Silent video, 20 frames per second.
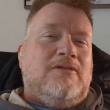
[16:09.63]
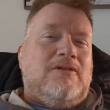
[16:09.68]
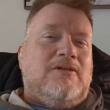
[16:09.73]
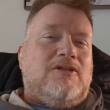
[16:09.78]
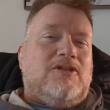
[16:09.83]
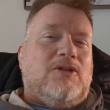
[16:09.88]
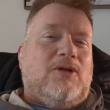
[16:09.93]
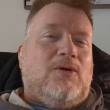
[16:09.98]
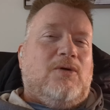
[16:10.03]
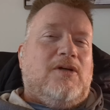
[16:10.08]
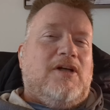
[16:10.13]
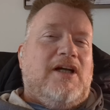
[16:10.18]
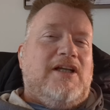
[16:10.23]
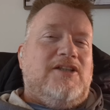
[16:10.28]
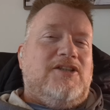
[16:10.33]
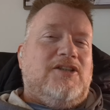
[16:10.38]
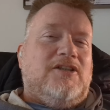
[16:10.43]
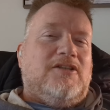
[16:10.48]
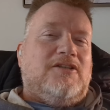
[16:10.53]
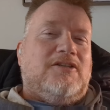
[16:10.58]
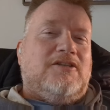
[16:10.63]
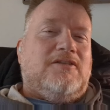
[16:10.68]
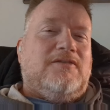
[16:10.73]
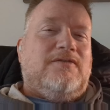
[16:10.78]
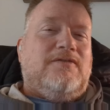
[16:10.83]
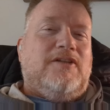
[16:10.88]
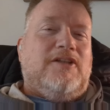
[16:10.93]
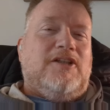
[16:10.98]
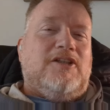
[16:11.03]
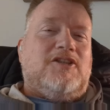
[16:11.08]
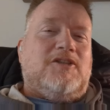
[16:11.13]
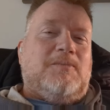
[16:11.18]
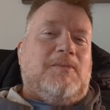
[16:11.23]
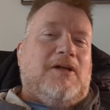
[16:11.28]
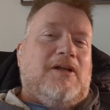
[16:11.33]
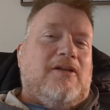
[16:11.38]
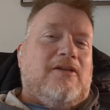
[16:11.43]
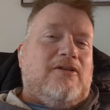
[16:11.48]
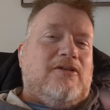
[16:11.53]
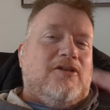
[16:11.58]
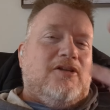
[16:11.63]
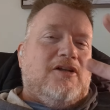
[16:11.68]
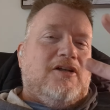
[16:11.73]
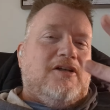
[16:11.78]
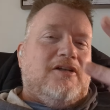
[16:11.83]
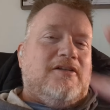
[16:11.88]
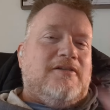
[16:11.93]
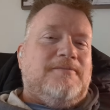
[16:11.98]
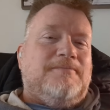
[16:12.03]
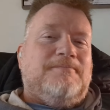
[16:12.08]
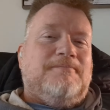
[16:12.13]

So I just finished my third